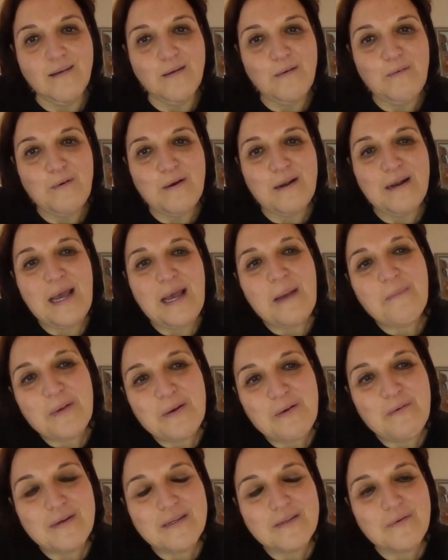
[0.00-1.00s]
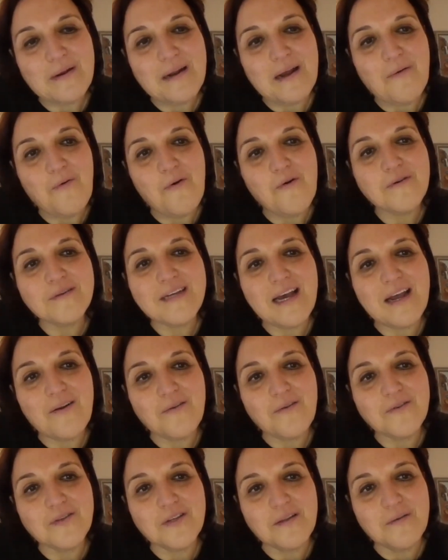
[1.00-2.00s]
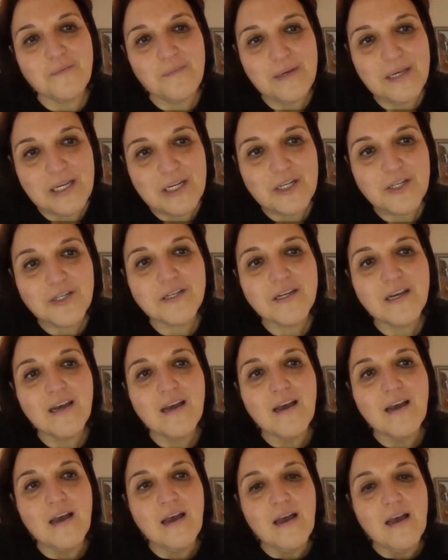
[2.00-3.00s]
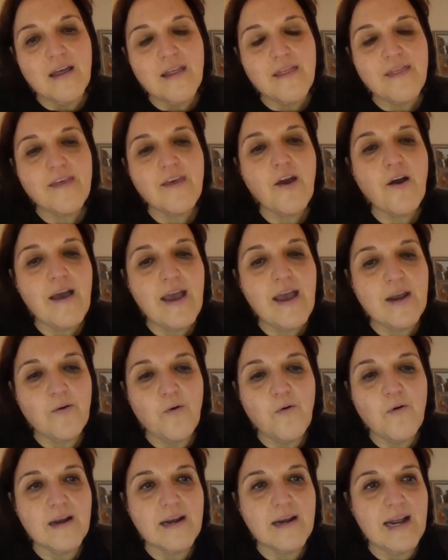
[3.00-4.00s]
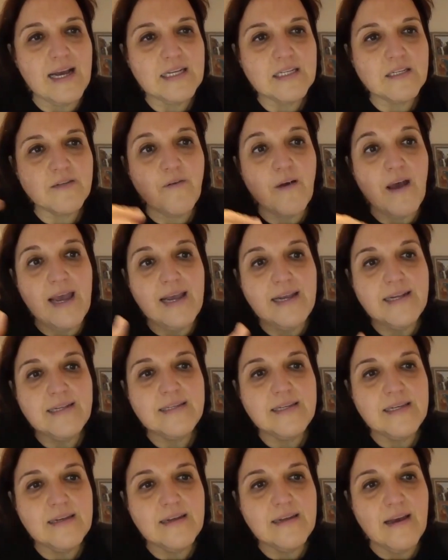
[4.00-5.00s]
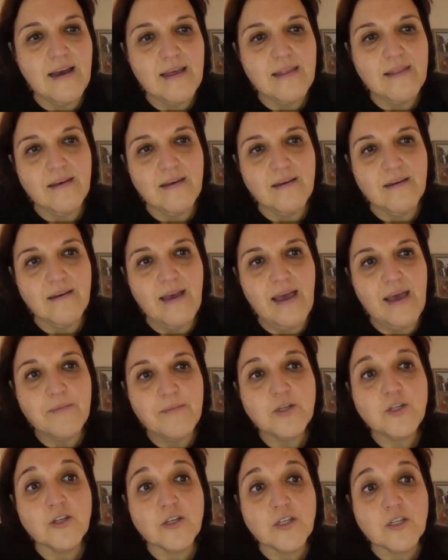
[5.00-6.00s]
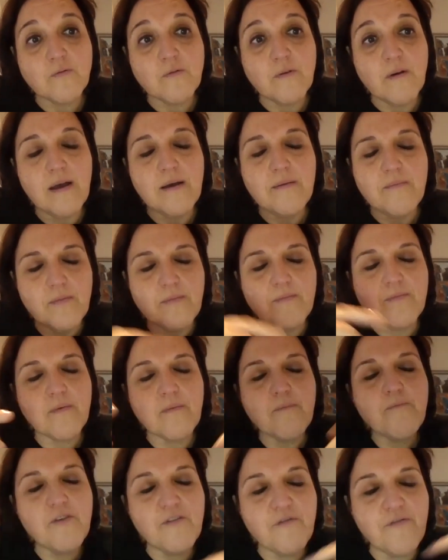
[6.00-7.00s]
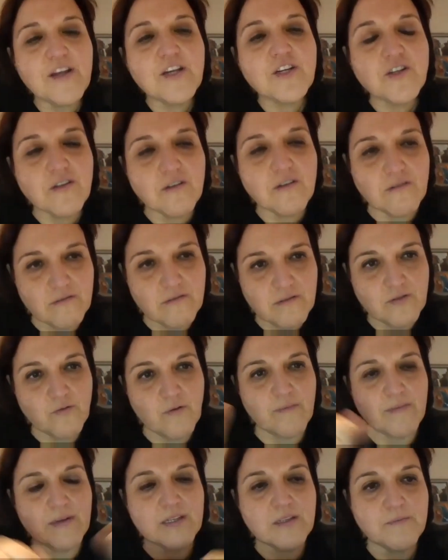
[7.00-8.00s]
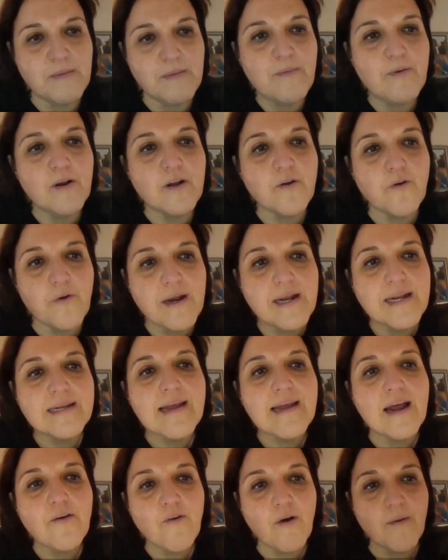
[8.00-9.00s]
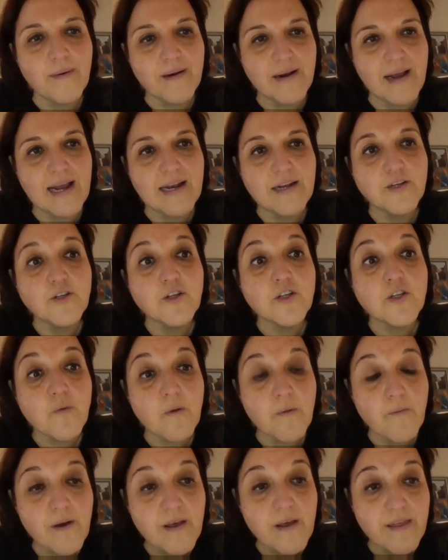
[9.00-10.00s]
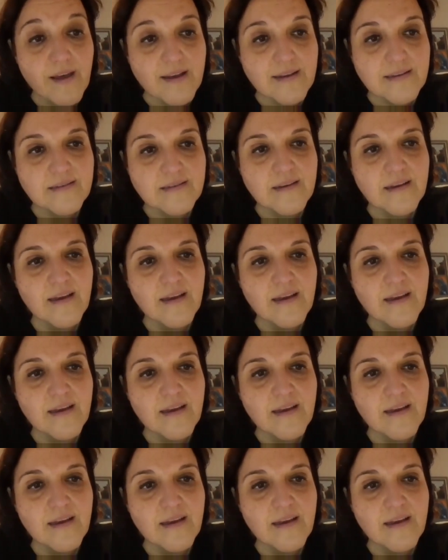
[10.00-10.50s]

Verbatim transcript: what happened was, when I walked out onto the beach, Theo had organized for eighteen other amateur, sw- um, professional swimmers, people had already done Robben Island, to swim with us.